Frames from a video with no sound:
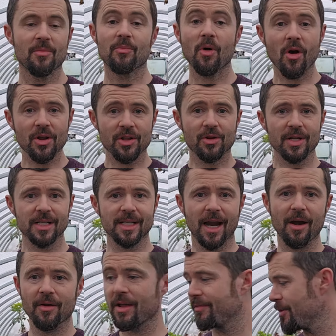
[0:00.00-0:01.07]
But you can
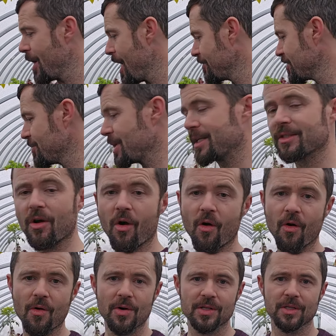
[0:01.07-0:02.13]
start, if you have them
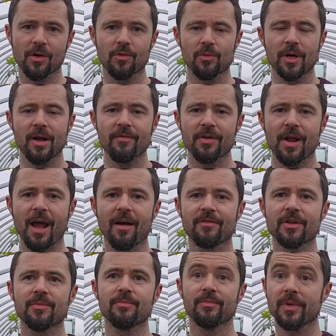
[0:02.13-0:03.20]
indoors or wherever you have
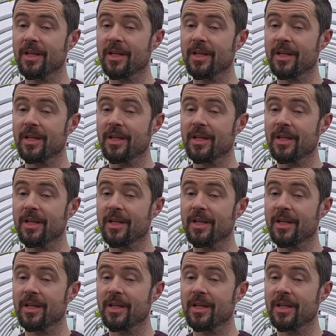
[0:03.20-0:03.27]
them,